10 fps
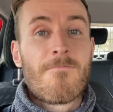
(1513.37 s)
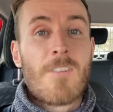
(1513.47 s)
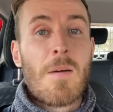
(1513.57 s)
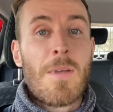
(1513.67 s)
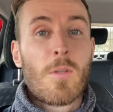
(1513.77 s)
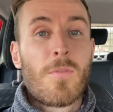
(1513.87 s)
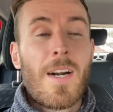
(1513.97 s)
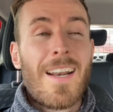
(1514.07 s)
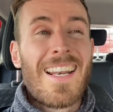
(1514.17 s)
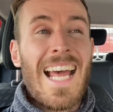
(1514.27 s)
Might go for a
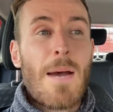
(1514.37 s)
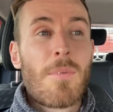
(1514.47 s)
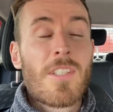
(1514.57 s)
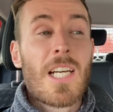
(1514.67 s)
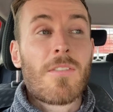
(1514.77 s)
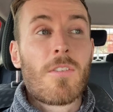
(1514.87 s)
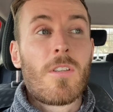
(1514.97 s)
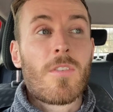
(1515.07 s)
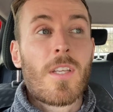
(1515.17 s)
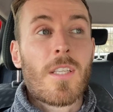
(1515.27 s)
nap this afternoon, I
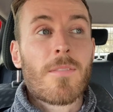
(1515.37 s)
think.